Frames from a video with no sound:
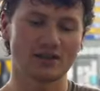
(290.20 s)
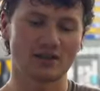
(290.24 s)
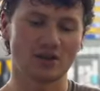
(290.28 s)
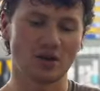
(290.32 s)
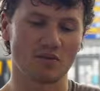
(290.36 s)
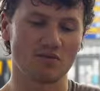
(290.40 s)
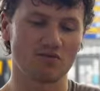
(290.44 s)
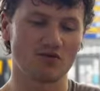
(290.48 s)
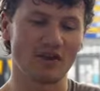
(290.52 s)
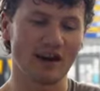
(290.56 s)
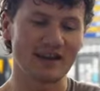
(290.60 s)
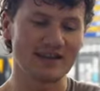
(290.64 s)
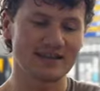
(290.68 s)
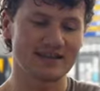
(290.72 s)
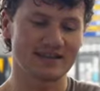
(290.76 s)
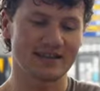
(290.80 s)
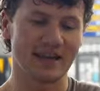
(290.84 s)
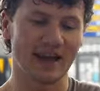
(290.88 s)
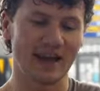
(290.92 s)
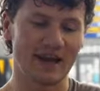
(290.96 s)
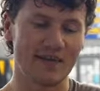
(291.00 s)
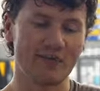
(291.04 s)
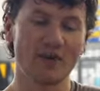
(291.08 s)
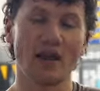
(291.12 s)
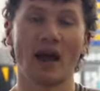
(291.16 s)
this on race
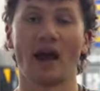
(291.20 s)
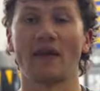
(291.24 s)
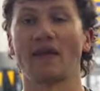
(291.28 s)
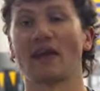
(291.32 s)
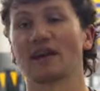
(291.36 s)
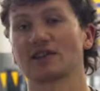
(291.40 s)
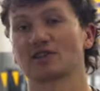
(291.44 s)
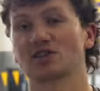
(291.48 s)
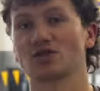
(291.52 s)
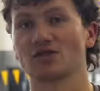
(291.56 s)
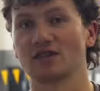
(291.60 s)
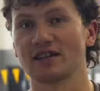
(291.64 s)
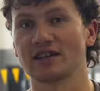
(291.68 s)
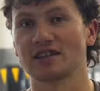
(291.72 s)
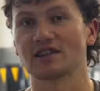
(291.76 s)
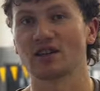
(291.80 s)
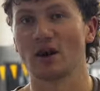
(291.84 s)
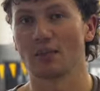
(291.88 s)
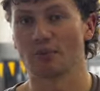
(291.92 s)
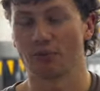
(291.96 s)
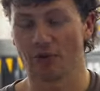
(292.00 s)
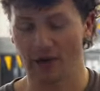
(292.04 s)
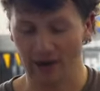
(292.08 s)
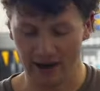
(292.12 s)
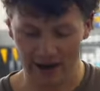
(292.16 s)
day, and that's the reason
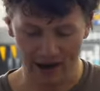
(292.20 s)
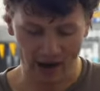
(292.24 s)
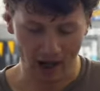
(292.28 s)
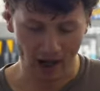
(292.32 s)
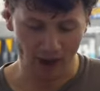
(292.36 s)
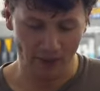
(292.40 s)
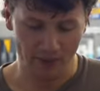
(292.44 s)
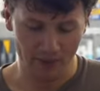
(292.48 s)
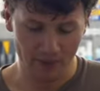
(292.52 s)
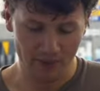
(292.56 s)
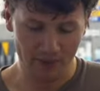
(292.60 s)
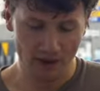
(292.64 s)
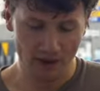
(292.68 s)
I'm bringing it up.